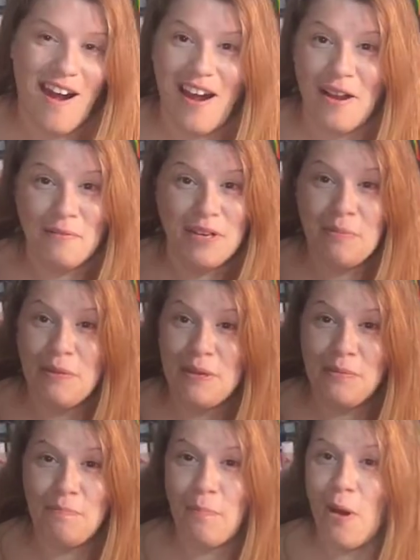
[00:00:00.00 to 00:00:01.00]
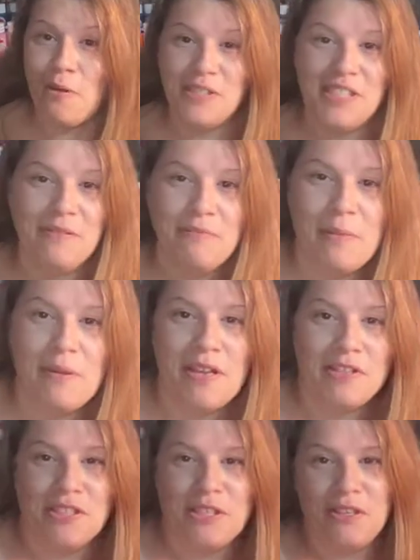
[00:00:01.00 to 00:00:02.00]
I'm going to be posting, maybe I
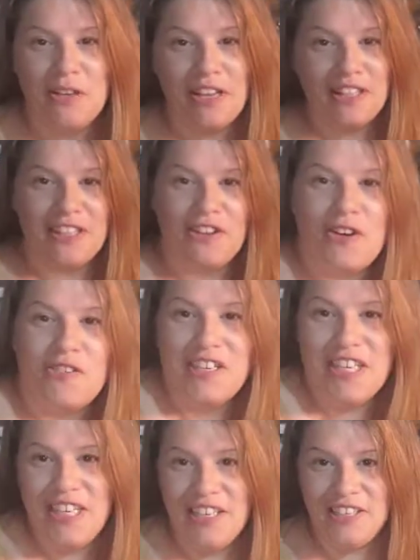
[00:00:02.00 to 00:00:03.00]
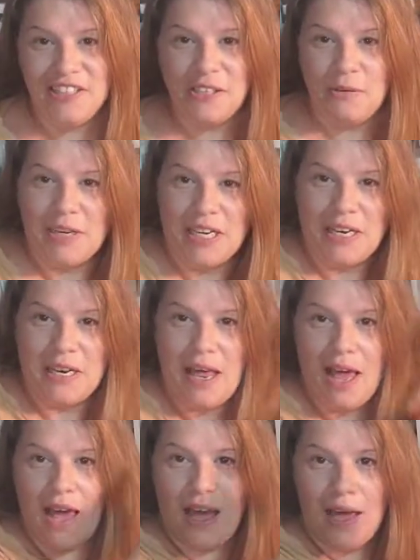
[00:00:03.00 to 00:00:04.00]
scoot a little over here so we can
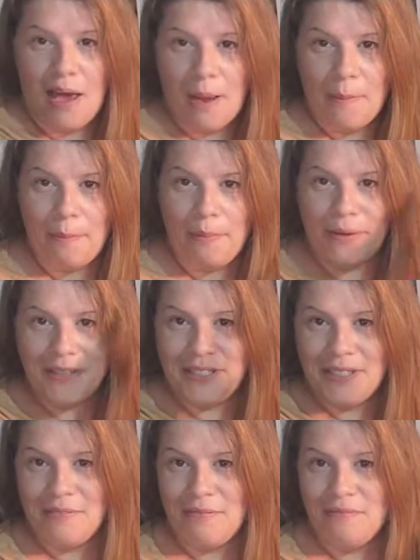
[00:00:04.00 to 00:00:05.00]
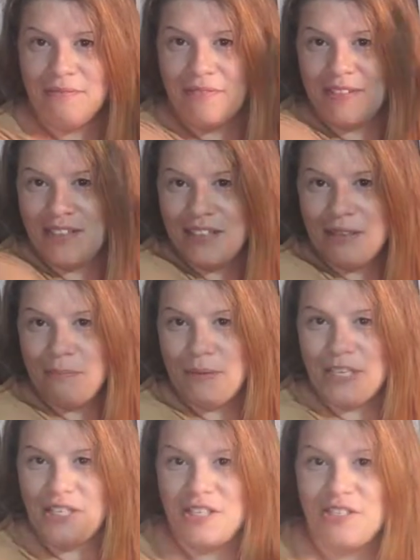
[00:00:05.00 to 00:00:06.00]
put some
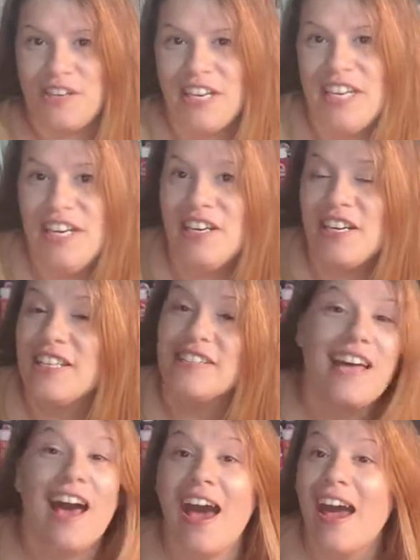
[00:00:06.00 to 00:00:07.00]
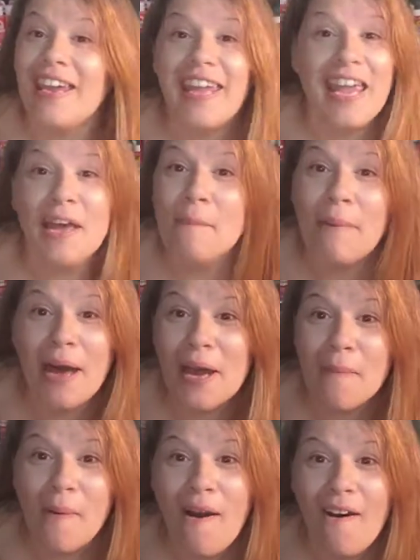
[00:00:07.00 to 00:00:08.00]
pictures right here because I can't buy
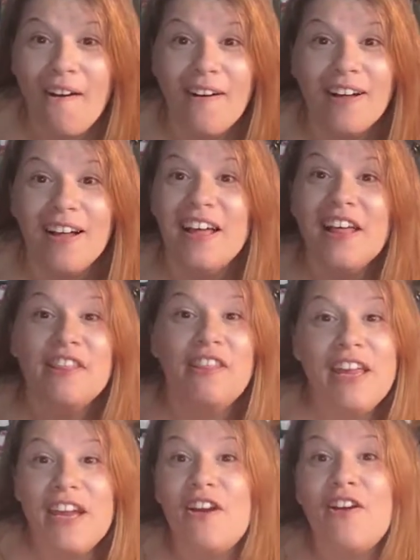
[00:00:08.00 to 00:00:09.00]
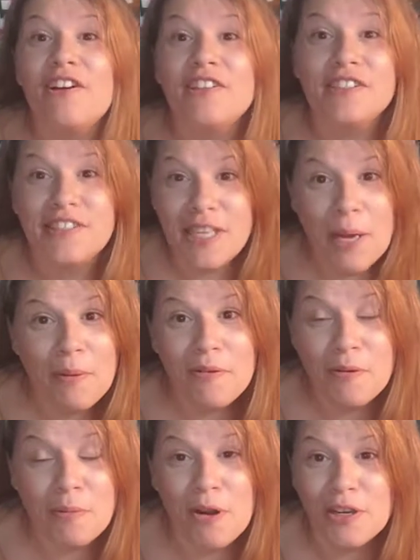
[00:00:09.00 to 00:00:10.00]
them all. Some of
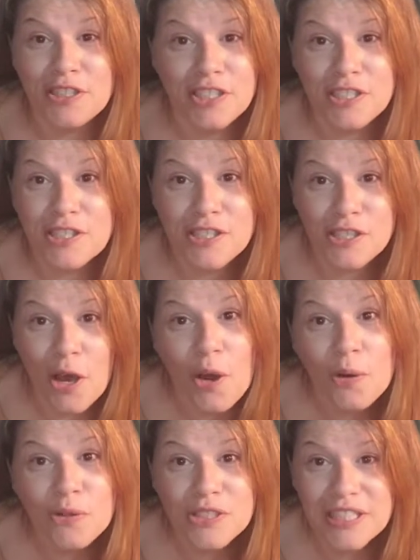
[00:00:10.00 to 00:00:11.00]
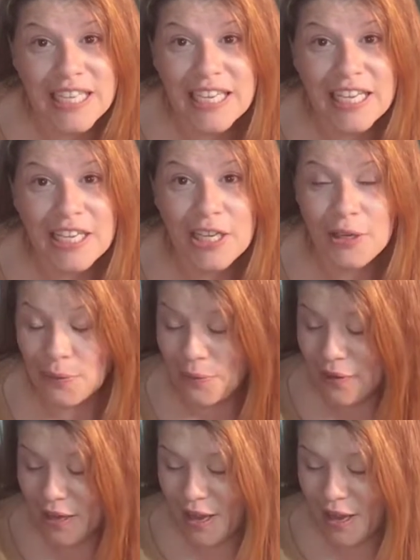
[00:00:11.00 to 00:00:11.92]
them are just so stinking cute.